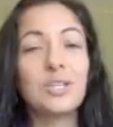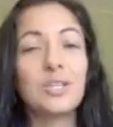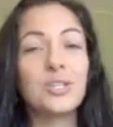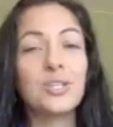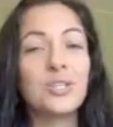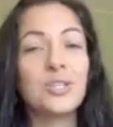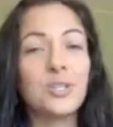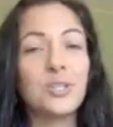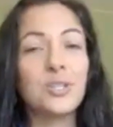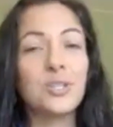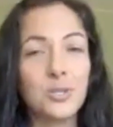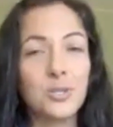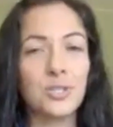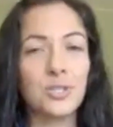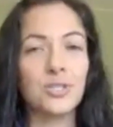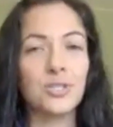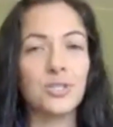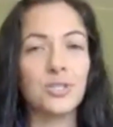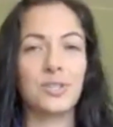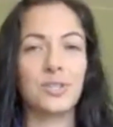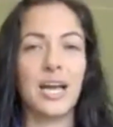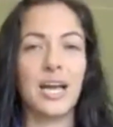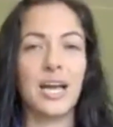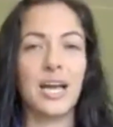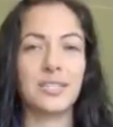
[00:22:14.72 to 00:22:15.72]
Doshas are
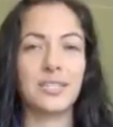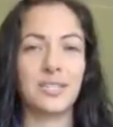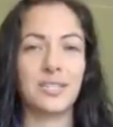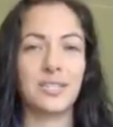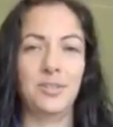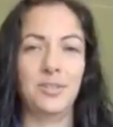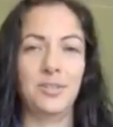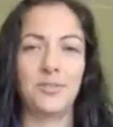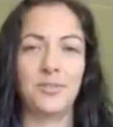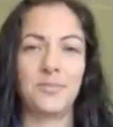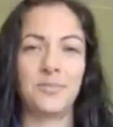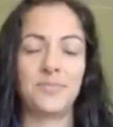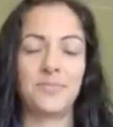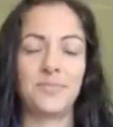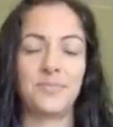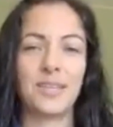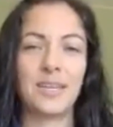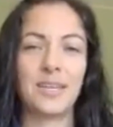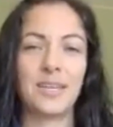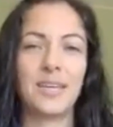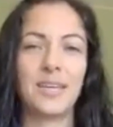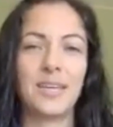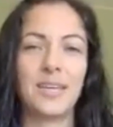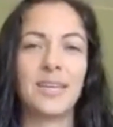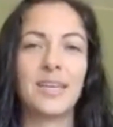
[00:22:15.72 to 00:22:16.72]
that too.
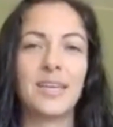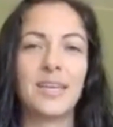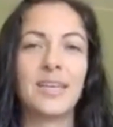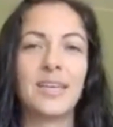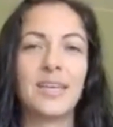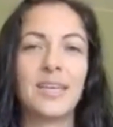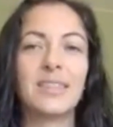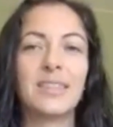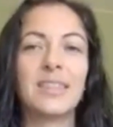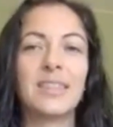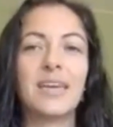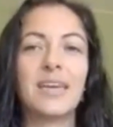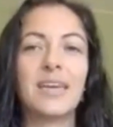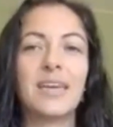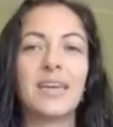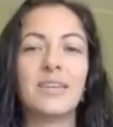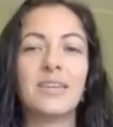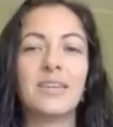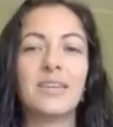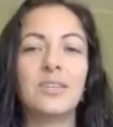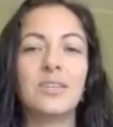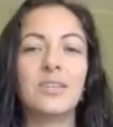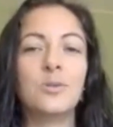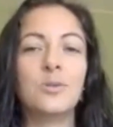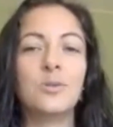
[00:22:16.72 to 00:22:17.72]

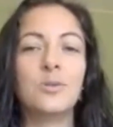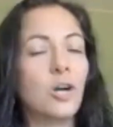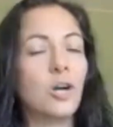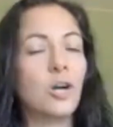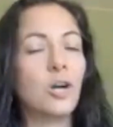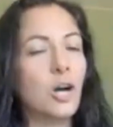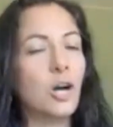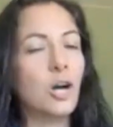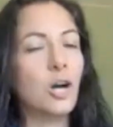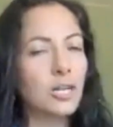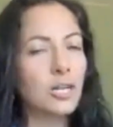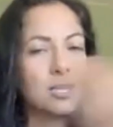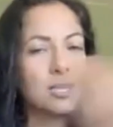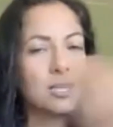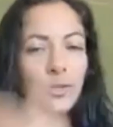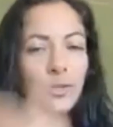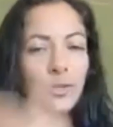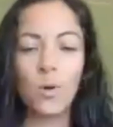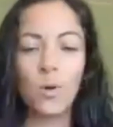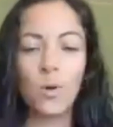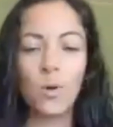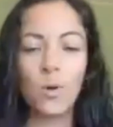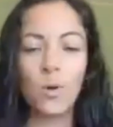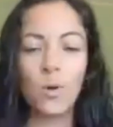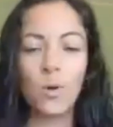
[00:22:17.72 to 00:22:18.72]
You
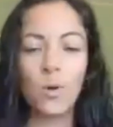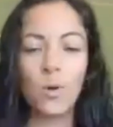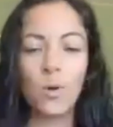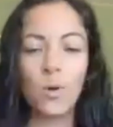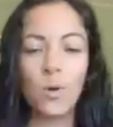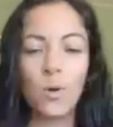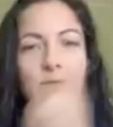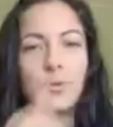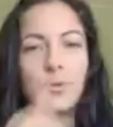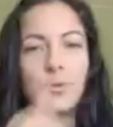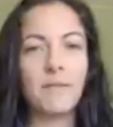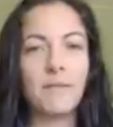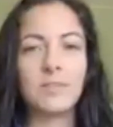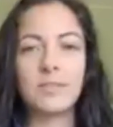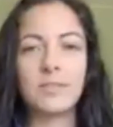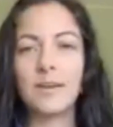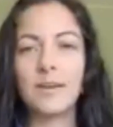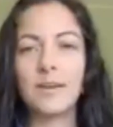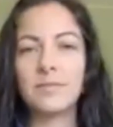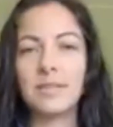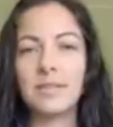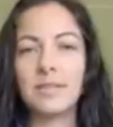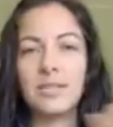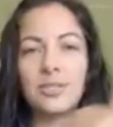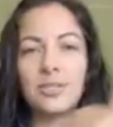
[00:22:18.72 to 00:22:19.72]
always have this
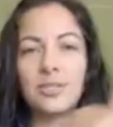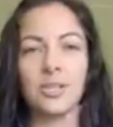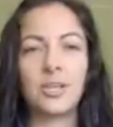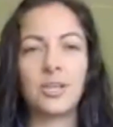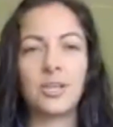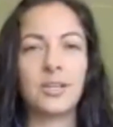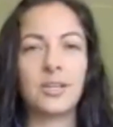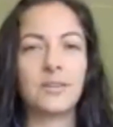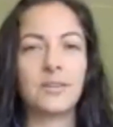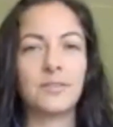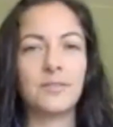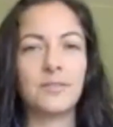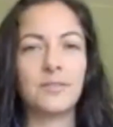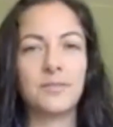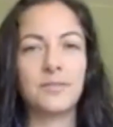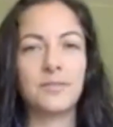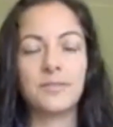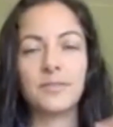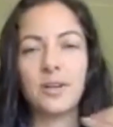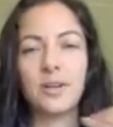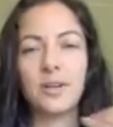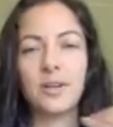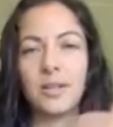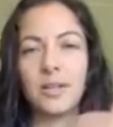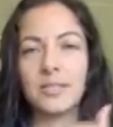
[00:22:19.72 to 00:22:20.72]
foundation of
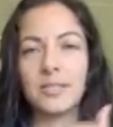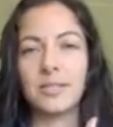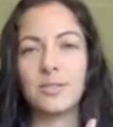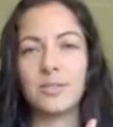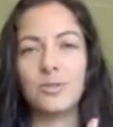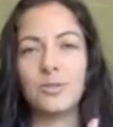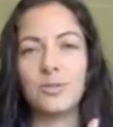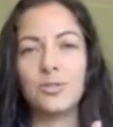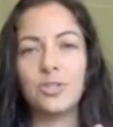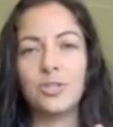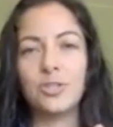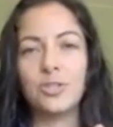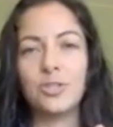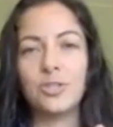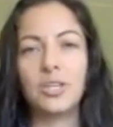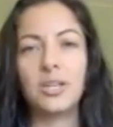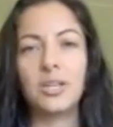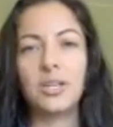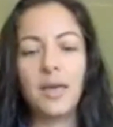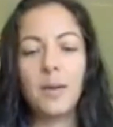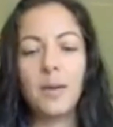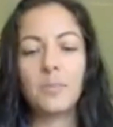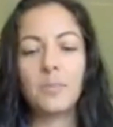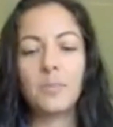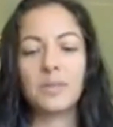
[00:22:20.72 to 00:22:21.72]
constitution,
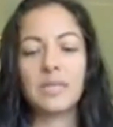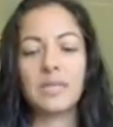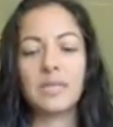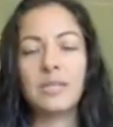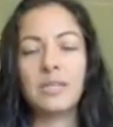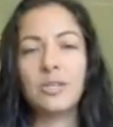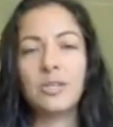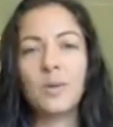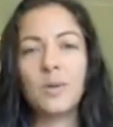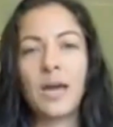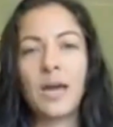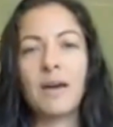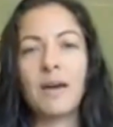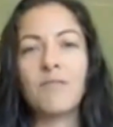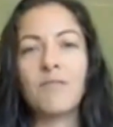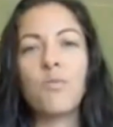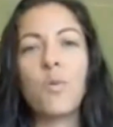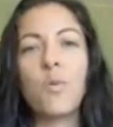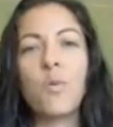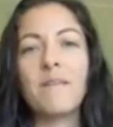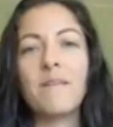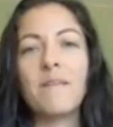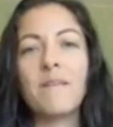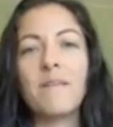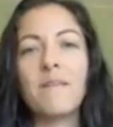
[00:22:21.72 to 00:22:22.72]
but then you have
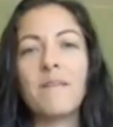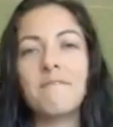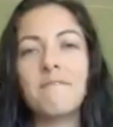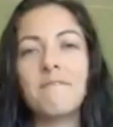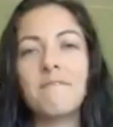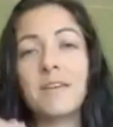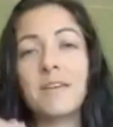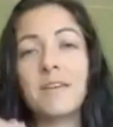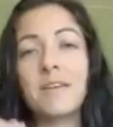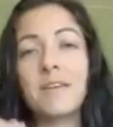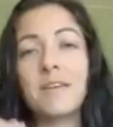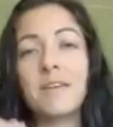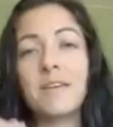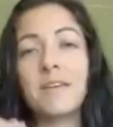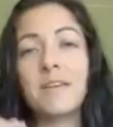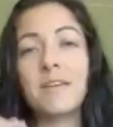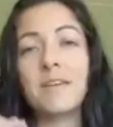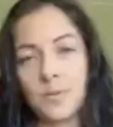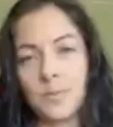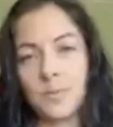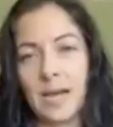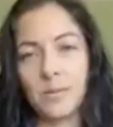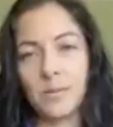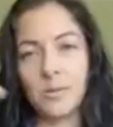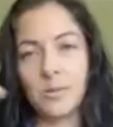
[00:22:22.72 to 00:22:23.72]
what varies from
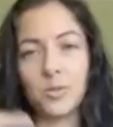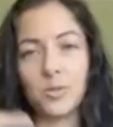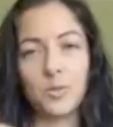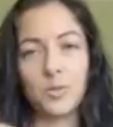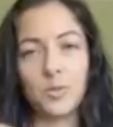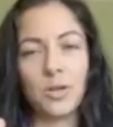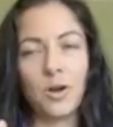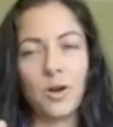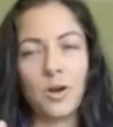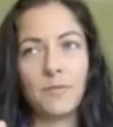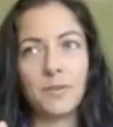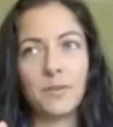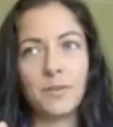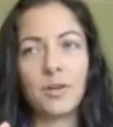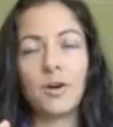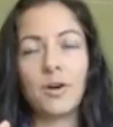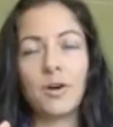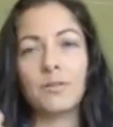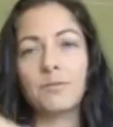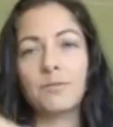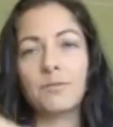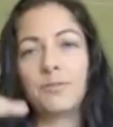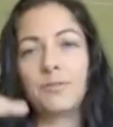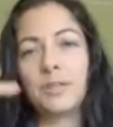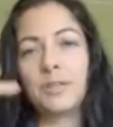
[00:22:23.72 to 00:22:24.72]
that, which we often
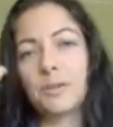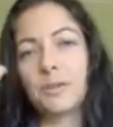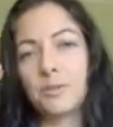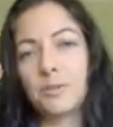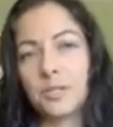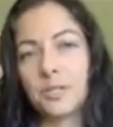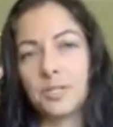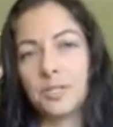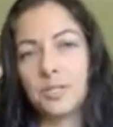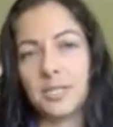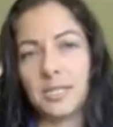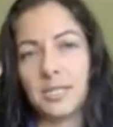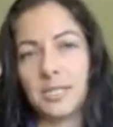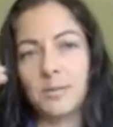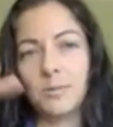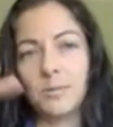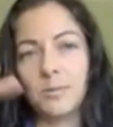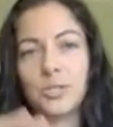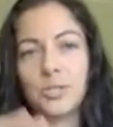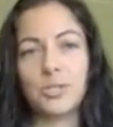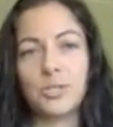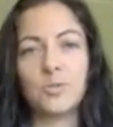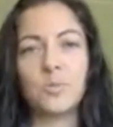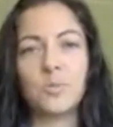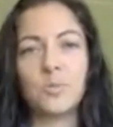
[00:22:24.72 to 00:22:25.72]
call vikriti,
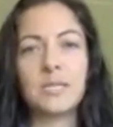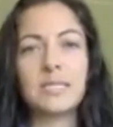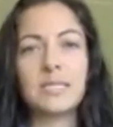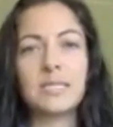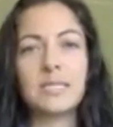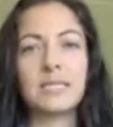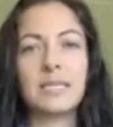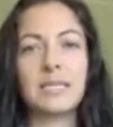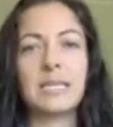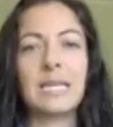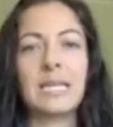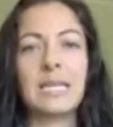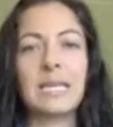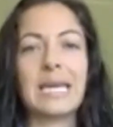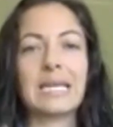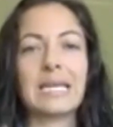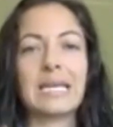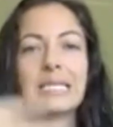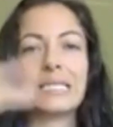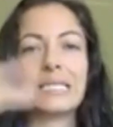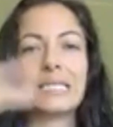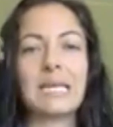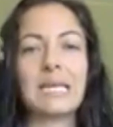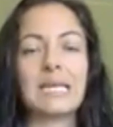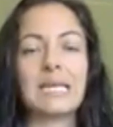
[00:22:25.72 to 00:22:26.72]
which is what's in
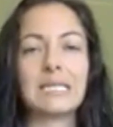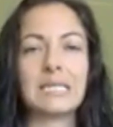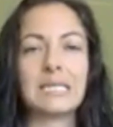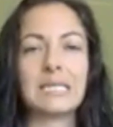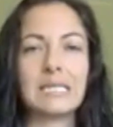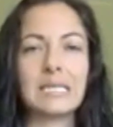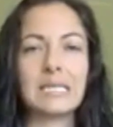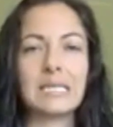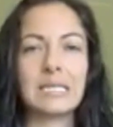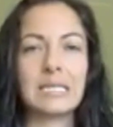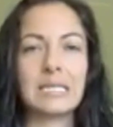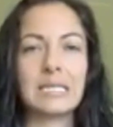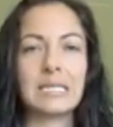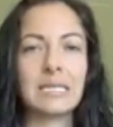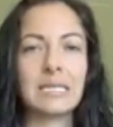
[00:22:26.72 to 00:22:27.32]
excess.